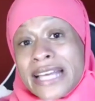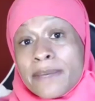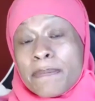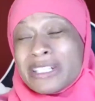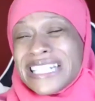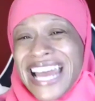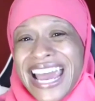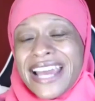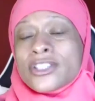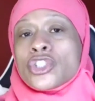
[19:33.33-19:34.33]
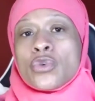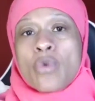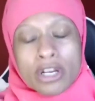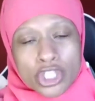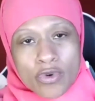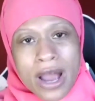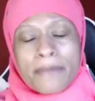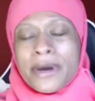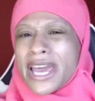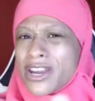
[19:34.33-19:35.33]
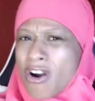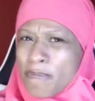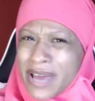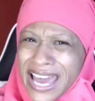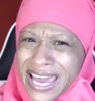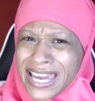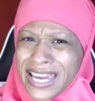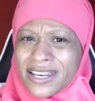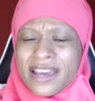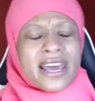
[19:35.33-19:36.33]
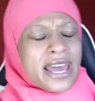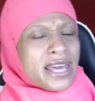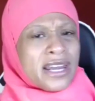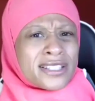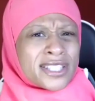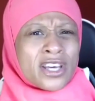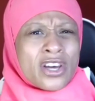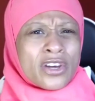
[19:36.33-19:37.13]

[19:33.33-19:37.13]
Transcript: as it pertains to our trauma and our pain and us